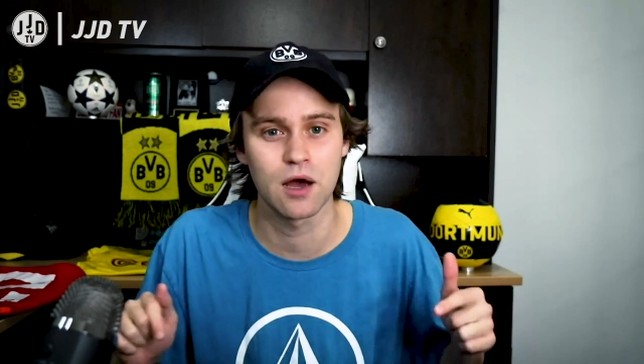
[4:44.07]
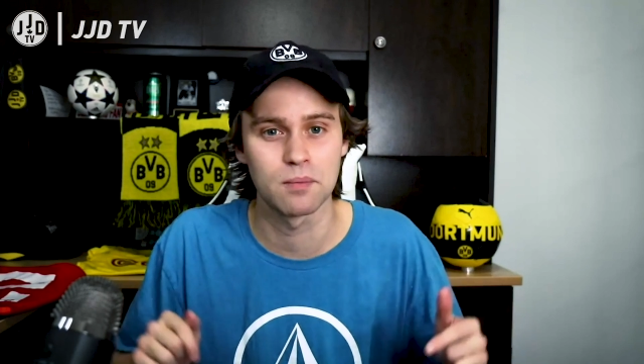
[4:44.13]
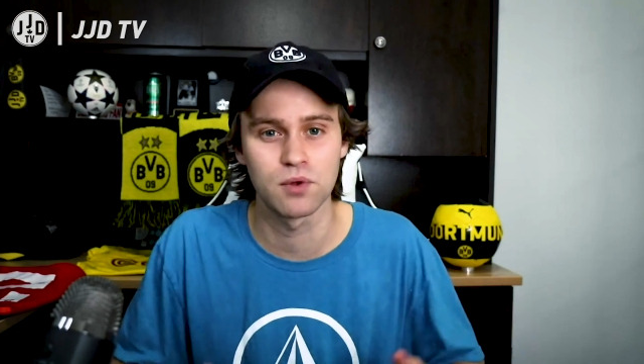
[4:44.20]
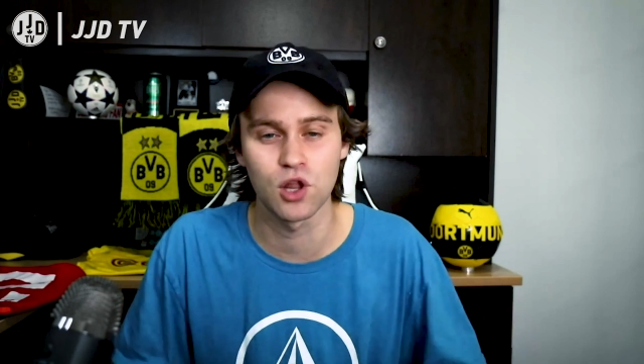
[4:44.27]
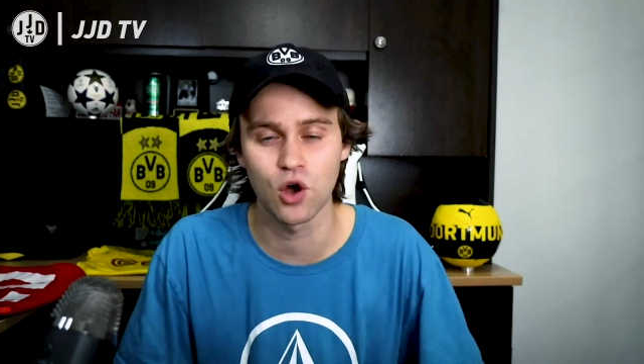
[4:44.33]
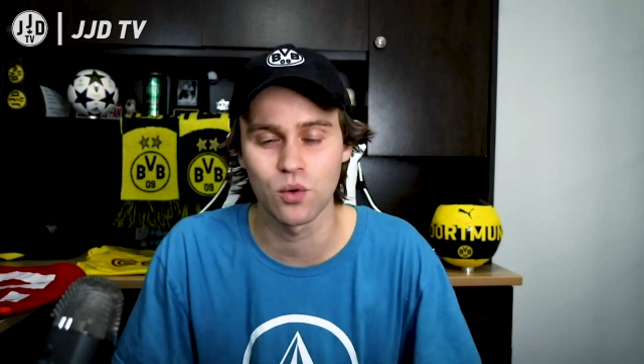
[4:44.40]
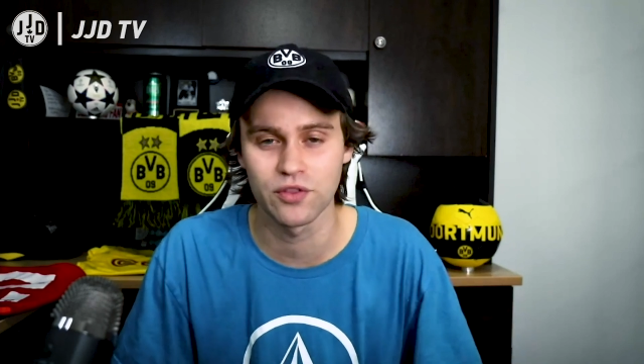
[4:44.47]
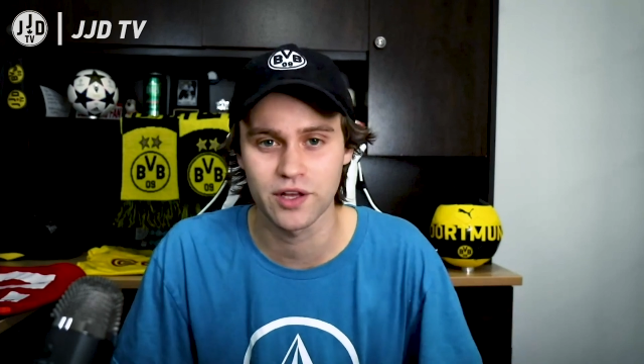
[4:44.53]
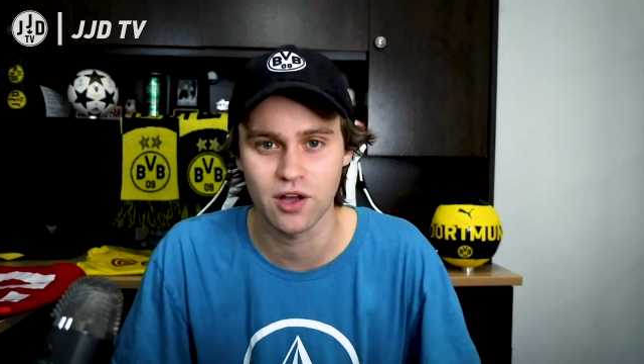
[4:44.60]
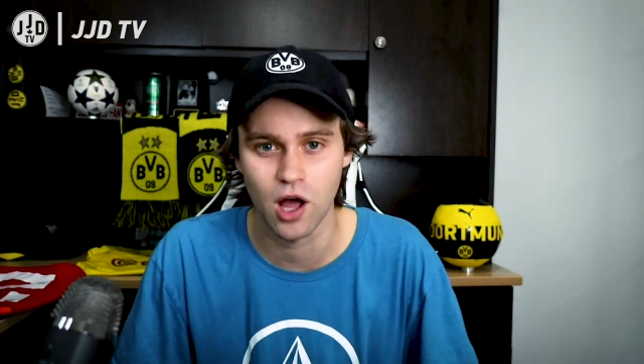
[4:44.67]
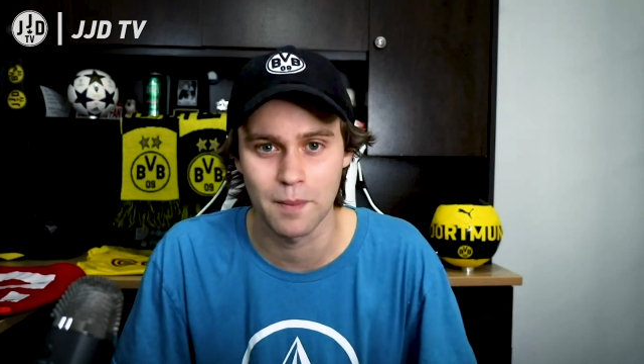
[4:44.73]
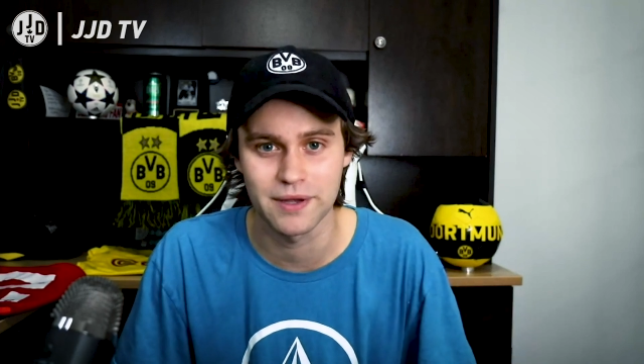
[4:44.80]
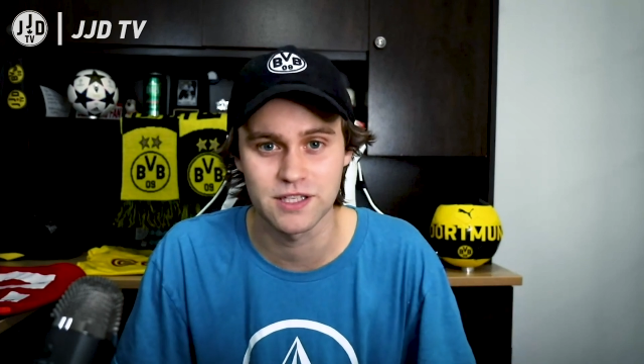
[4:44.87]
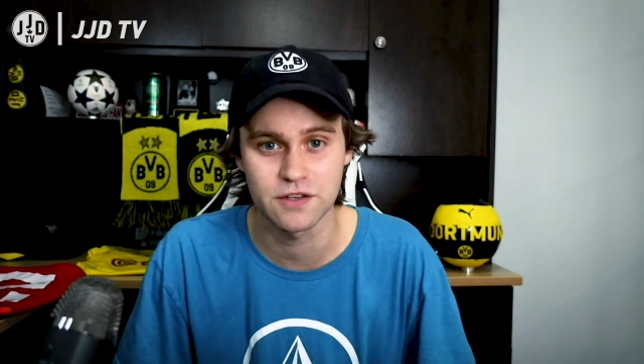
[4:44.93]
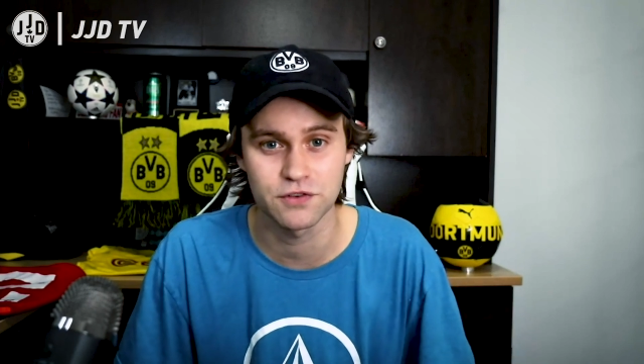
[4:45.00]
down below in the
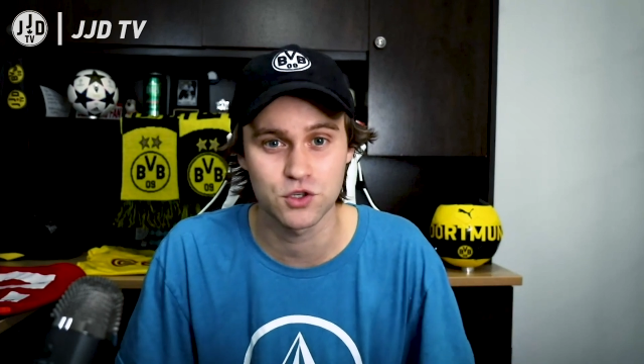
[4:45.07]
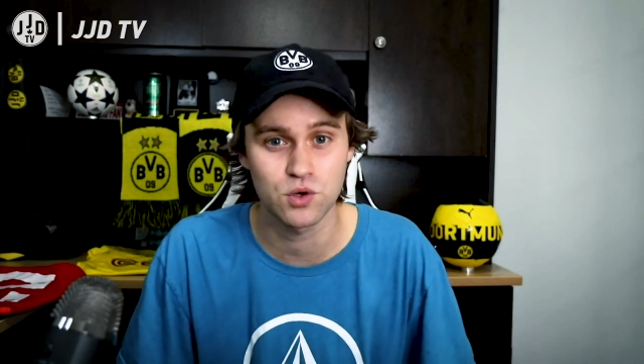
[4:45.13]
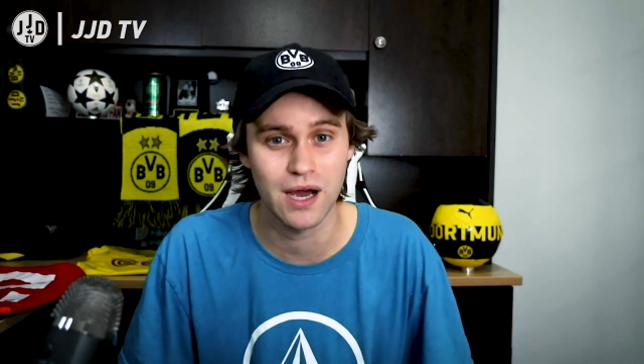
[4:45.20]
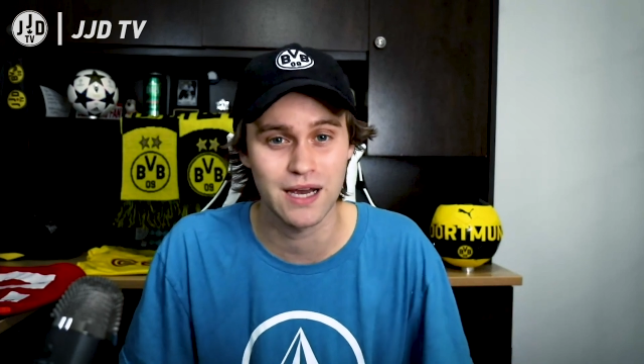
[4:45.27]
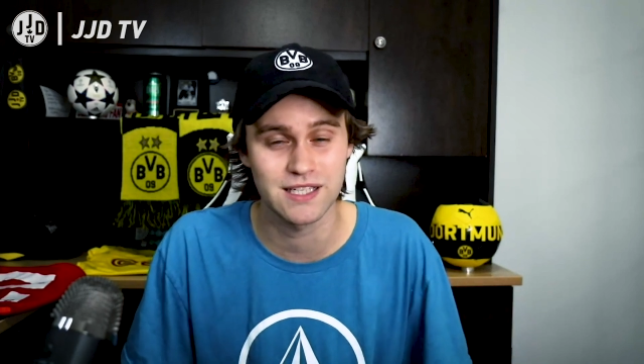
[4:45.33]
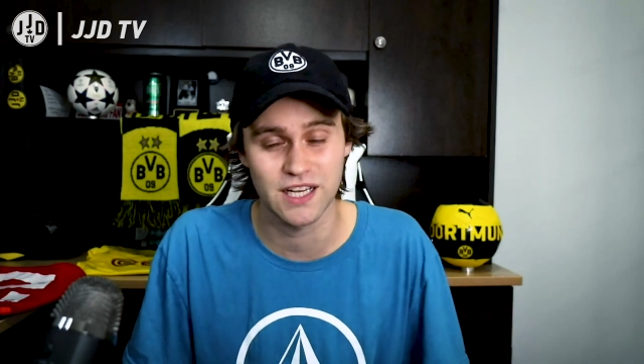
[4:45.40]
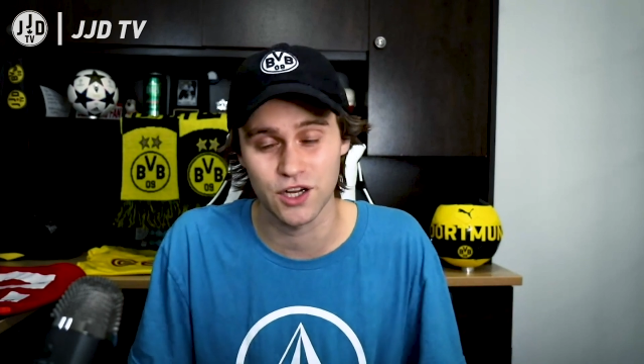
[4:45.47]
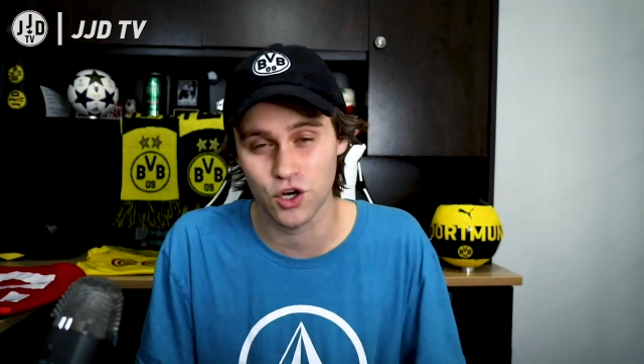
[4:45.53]
comments if you guys